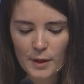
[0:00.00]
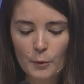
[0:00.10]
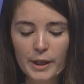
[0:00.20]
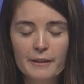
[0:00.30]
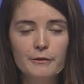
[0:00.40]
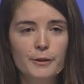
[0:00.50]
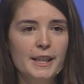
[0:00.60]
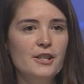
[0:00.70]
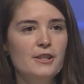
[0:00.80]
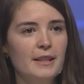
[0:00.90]
We have
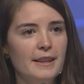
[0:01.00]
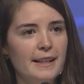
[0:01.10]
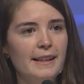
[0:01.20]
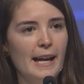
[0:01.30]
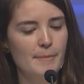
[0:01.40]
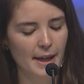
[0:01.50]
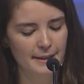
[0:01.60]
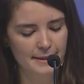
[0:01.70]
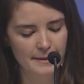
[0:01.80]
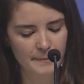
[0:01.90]
reached the
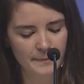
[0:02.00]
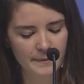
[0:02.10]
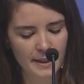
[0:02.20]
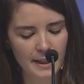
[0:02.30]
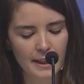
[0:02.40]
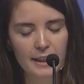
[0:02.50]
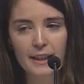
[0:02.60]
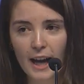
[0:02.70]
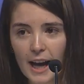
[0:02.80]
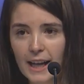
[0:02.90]
climax.
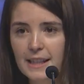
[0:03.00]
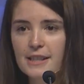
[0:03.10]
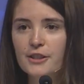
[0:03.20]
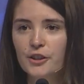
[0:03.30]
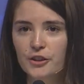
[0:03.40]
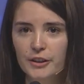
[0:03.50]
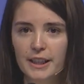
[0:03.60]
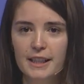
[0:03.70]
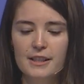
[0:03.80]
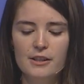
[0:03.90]
God's
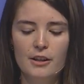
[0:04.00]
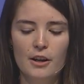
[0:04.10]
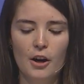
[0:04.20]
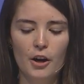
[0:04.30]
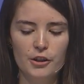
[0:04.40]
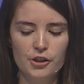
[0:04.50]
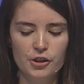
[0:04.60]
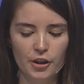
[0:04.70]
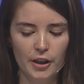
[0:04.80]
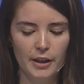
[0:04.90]
decrees are
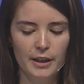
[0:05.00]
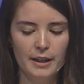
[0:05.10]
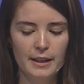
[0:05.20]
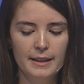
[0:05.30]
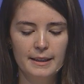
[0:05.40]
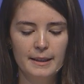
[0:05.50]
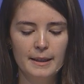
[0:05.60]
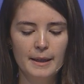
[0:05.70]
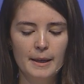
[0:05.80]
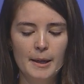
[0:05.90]
sure
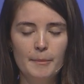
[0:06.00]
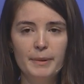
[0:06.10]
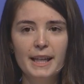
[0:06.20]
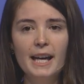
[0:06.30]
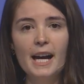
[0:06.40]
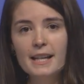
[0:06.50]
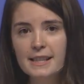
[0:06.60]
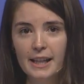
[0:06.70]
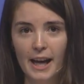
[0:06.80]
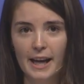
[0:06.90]

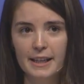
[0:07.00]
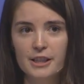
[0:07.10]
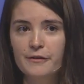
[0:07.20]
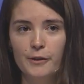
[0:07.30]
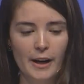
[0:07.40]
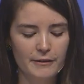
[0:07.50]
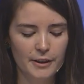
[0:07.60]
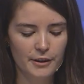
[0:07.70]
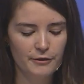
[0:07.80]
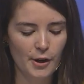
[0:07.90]
because God is forever
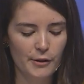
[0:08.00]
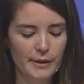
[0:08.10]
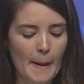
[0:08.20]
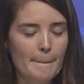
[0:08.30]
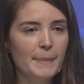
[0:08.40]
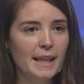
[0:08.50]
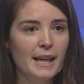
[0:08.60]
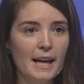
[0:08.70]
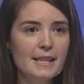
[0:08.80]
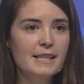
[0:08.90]
enthroned,
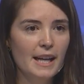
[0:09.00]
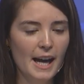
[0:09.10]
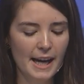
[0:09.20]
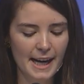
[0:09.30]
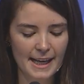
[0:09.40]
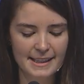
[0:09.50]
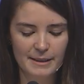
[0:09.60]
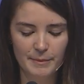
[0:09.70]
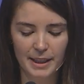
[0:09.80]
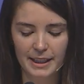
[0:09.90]
because God has
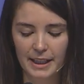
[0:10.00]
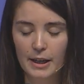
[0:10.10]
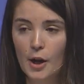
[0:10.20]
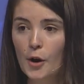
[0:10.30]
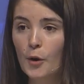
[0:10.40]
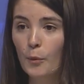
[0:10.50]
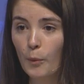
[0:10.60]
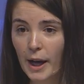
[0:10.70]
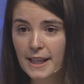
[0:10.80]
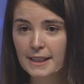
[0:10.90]
dominion,
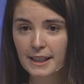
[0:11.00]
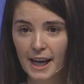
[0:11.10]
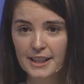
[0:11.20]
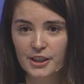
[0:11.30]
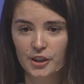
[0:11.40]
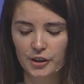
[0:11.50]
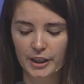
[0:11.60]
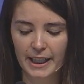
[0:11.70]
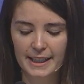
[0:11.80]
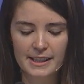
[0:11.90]
what God
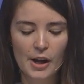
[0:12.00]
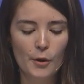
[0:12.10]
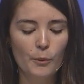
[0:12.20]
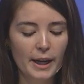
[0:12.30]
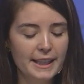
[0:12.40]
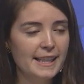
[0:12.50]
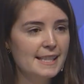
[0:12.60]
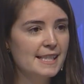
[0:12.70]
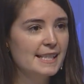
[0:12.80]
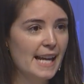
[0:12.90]
decrees, what he
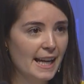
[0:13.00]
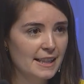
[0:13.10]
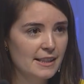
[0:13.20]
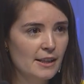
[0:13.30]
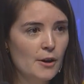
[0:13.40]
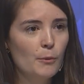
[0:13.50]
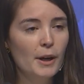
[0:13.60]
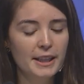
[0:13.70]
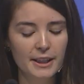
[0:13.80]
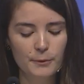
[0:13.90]
states,
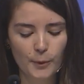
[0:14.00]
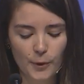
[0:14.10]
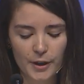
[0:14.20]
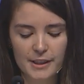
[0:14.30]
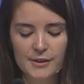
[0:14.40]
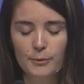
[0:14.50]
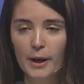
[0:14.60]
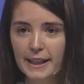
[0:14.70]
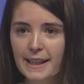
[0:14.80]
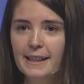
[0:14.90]
what he warns,
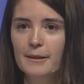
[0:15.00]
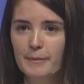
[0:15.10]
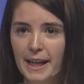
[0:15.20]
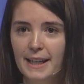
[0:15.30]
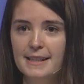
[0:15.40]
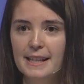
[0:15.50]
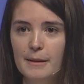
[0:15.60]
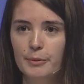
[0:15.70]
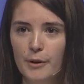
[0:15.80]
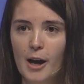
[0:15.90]
what he commands
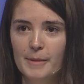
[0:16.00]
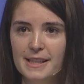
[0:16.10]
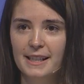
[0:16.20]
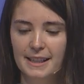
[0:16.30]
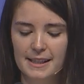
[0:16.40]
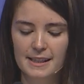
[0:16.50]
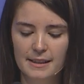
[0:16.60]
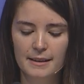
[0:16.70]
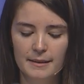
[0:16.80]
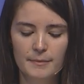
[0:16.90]
and promises,
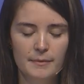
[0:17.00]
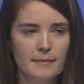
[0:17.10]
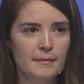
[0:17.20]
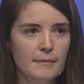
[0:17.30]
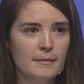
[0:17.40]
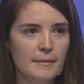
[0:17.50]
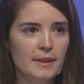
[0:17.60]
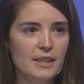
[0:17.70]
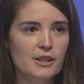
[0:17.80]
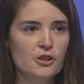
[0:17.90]

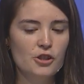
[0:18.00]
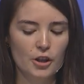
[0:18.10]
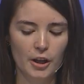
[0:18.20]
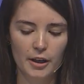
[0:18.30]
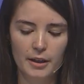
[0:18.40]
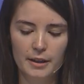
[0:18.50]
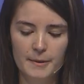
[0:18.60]
this is sure.